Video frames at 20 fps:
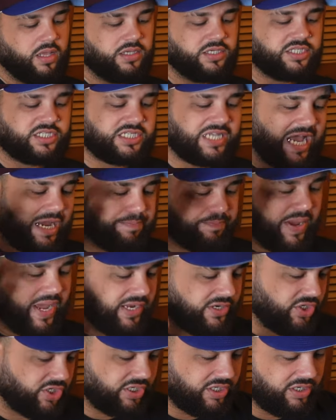Side
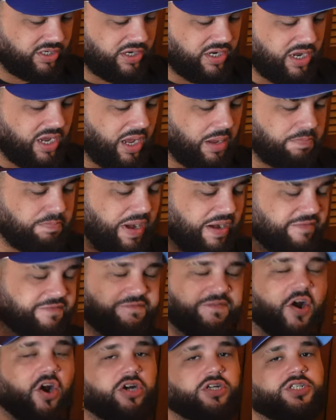patch, my
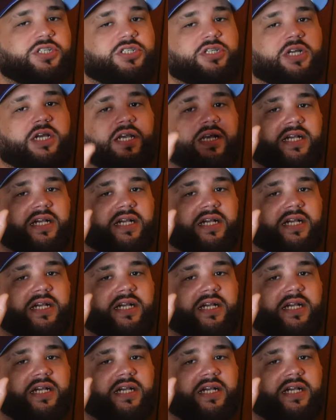first